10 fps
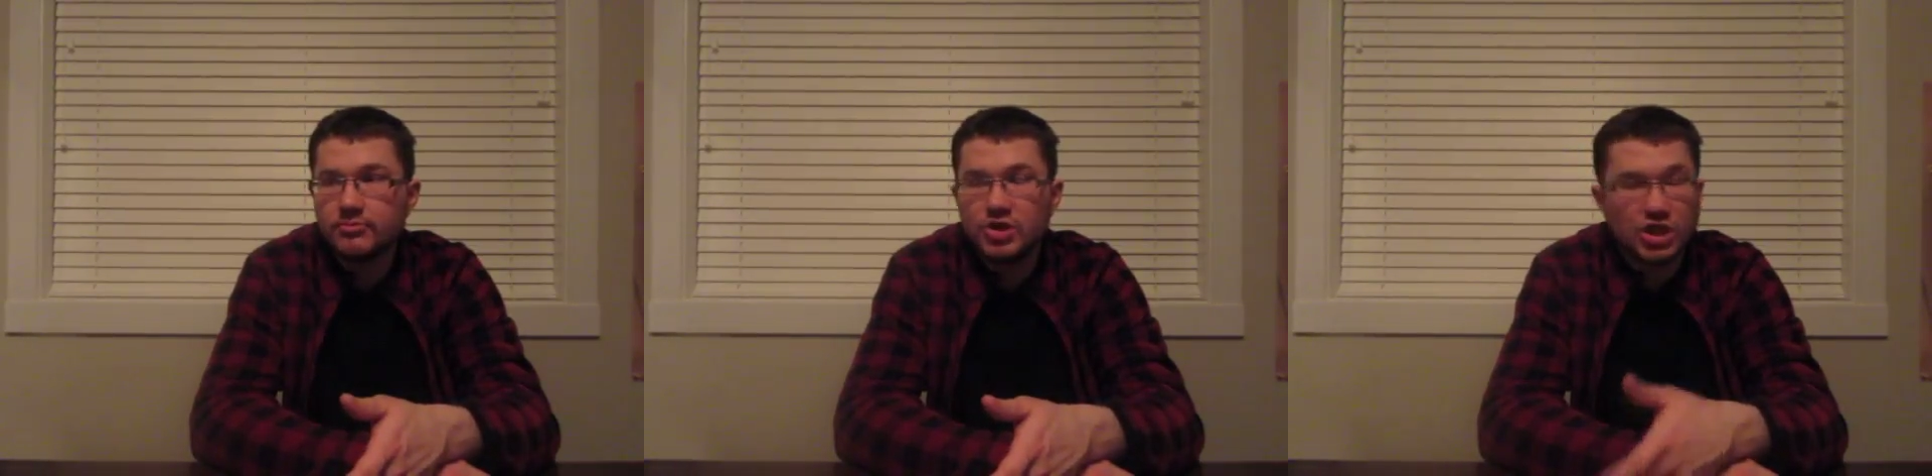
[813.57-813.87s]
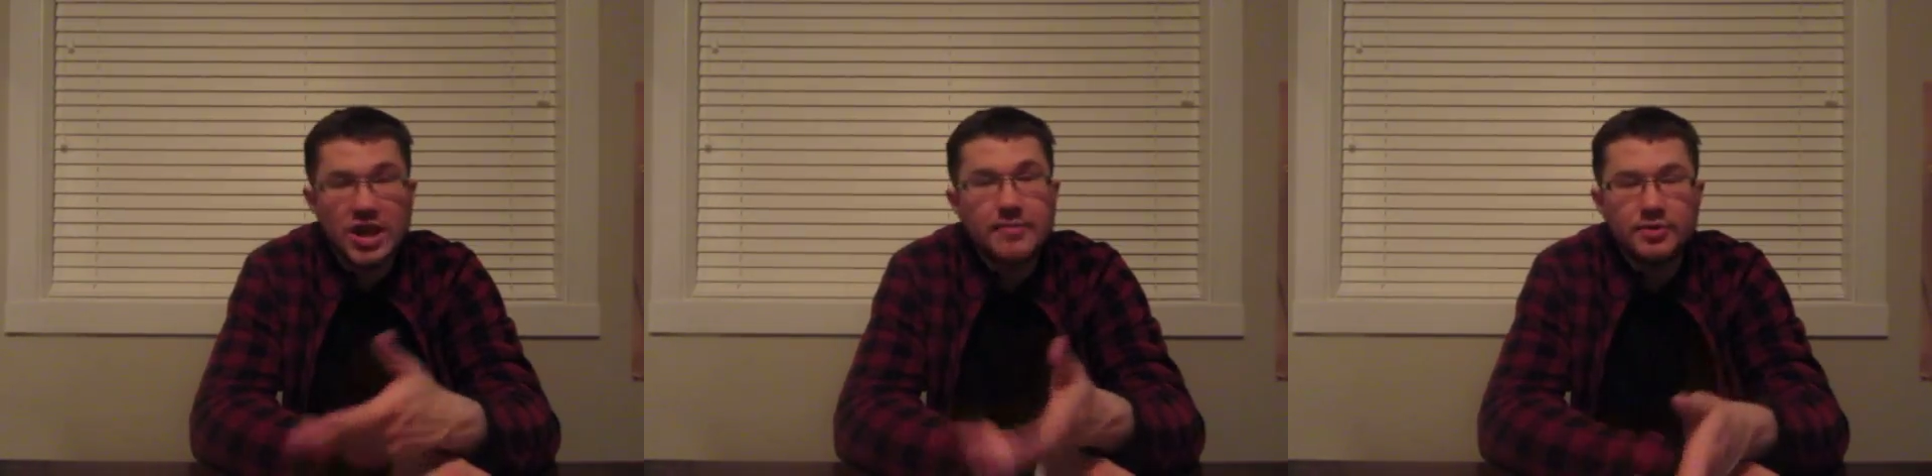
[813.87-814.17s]

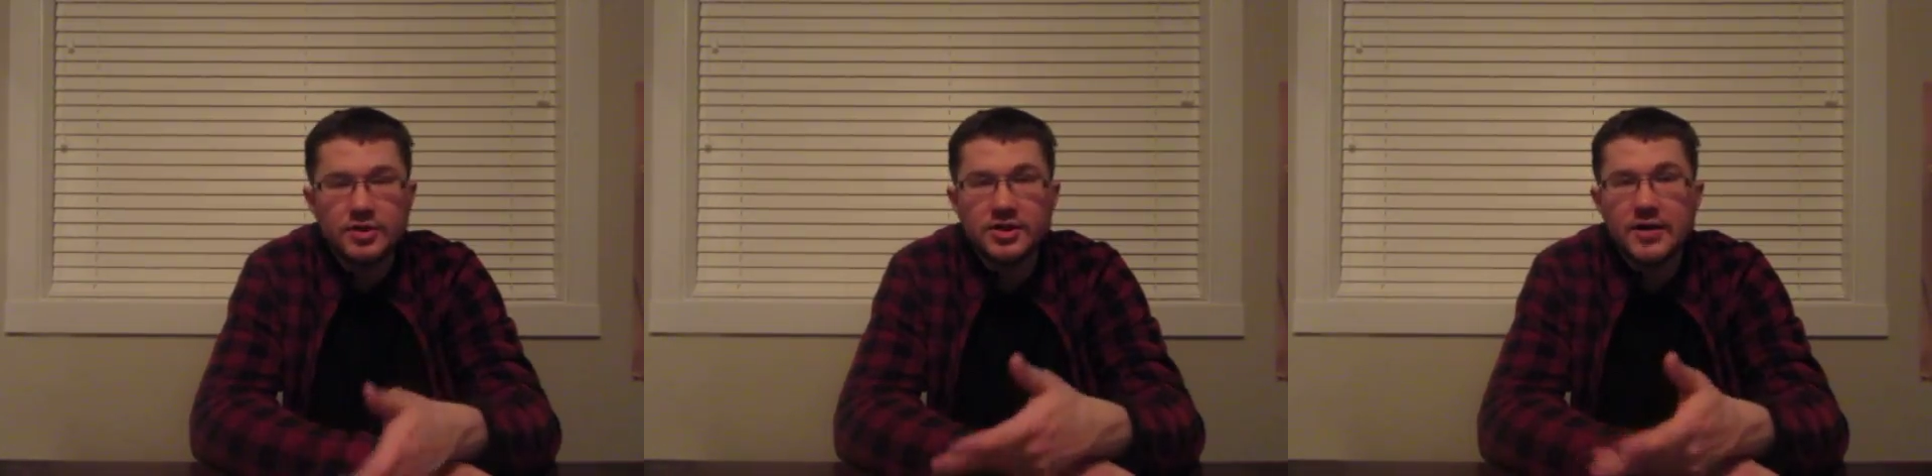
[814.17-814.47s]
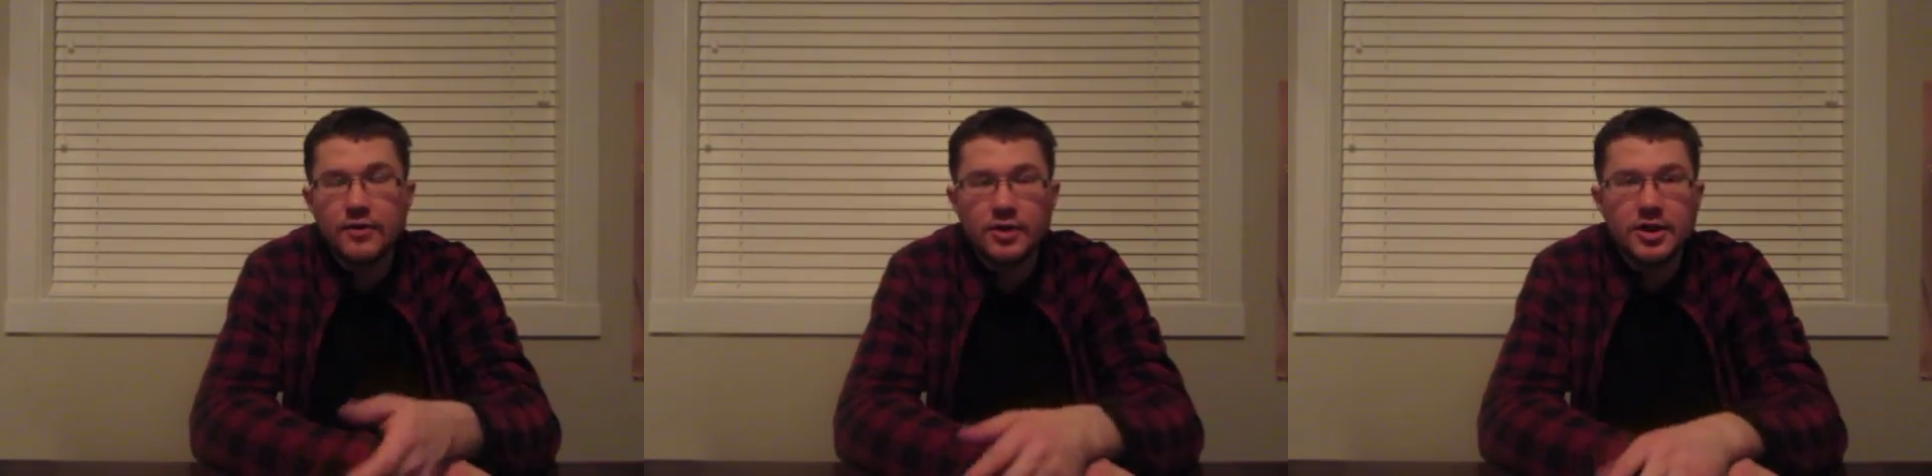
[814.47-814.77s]
shaped
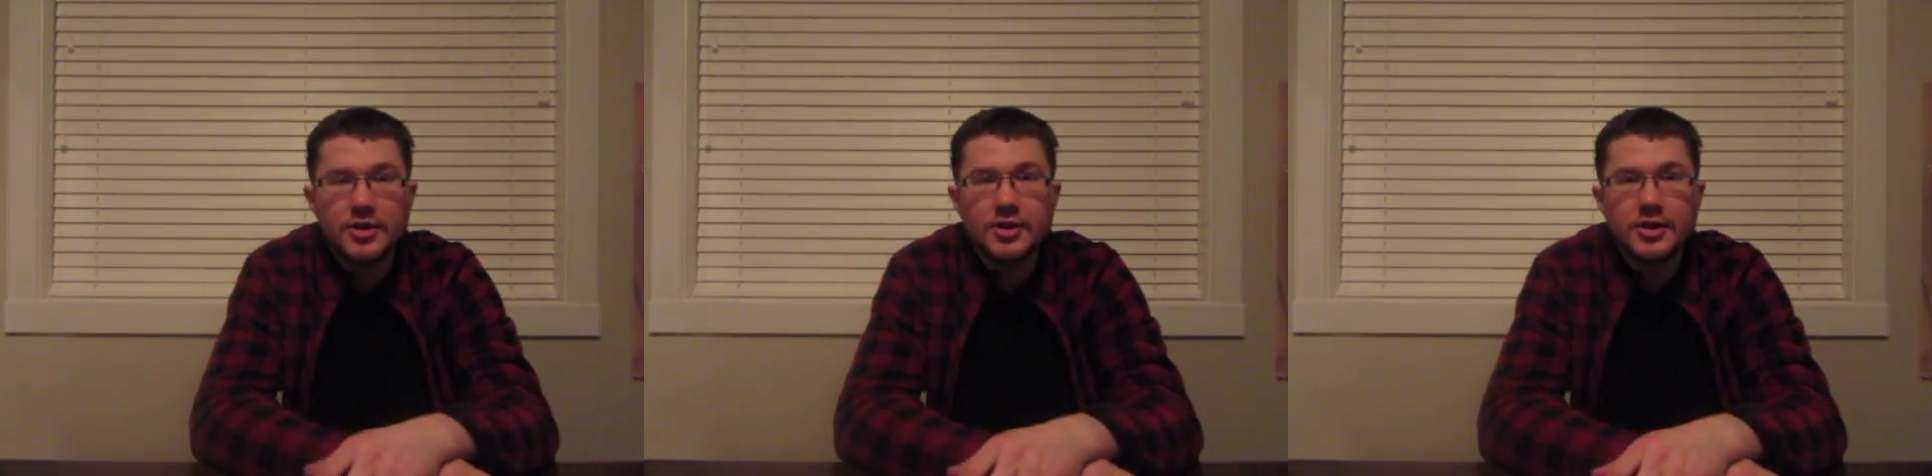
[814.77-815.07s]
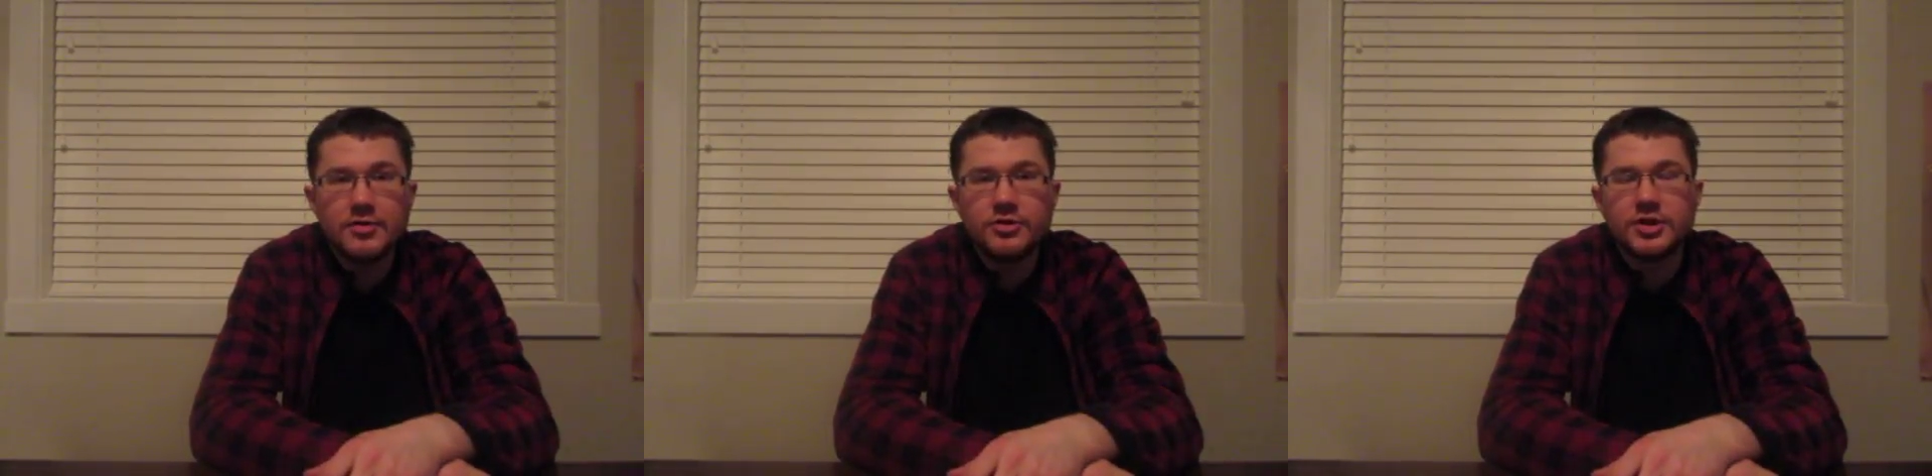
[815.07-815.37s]
differently than they
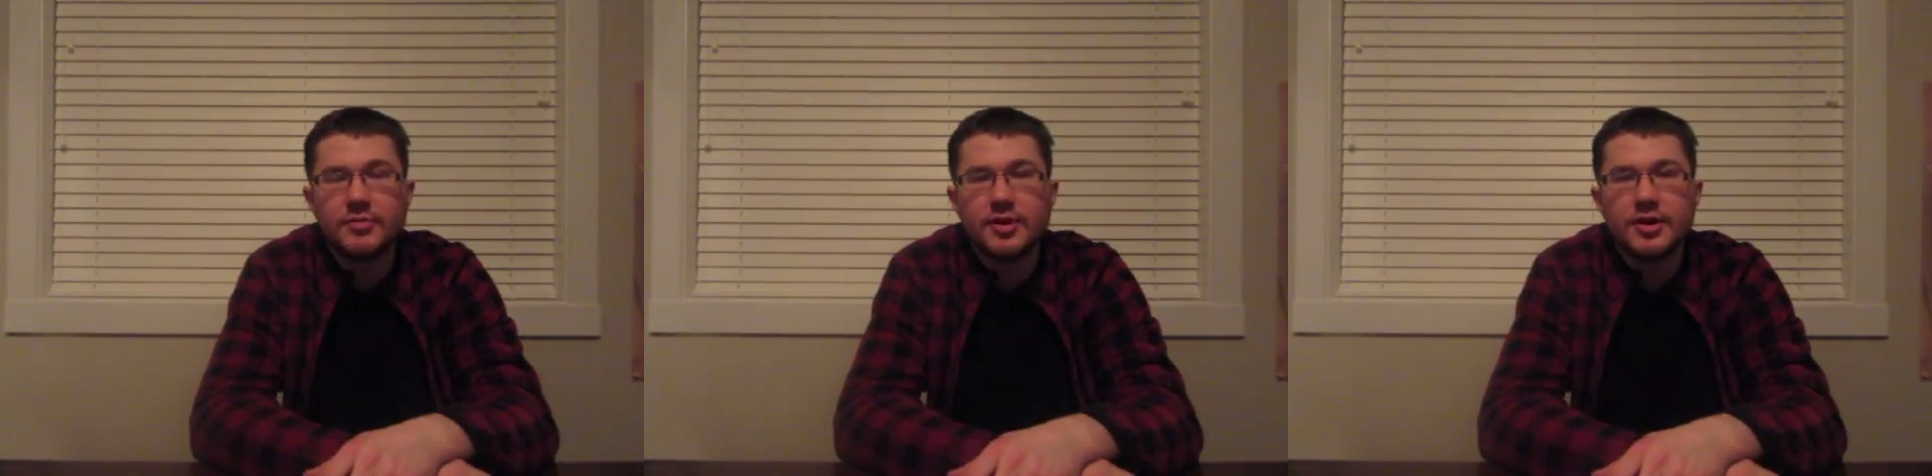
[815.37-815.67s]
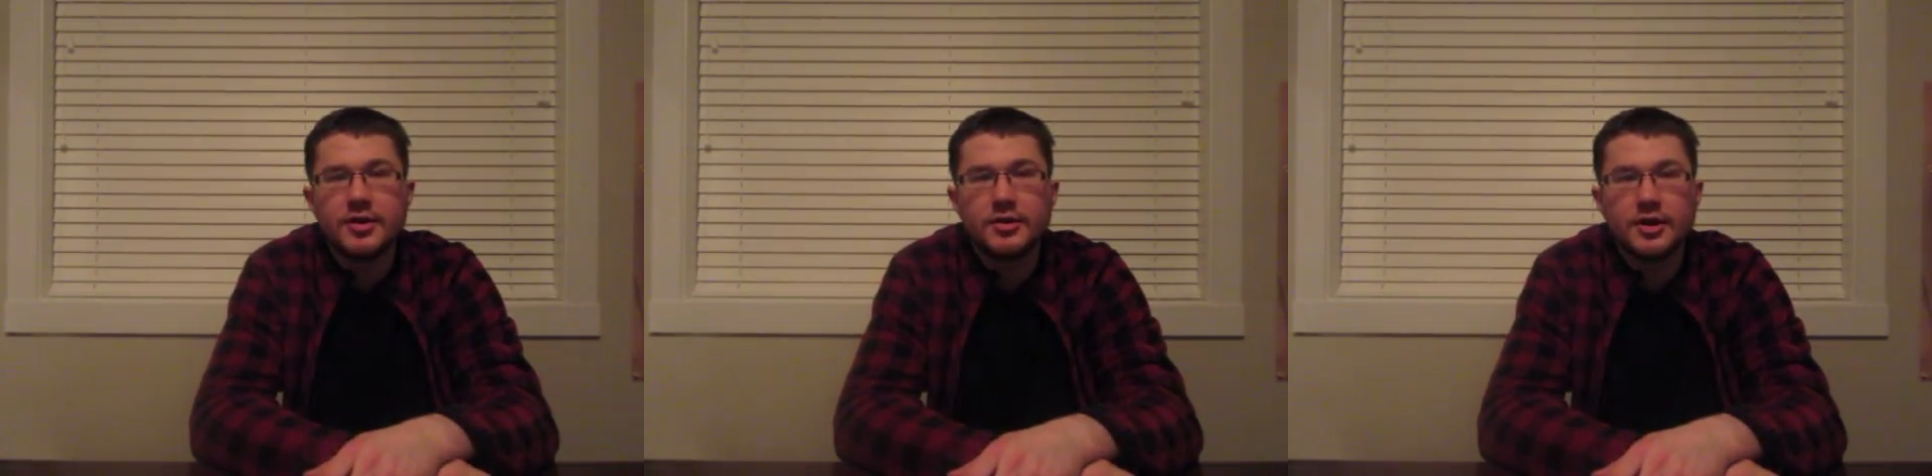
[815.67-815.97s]
used to be.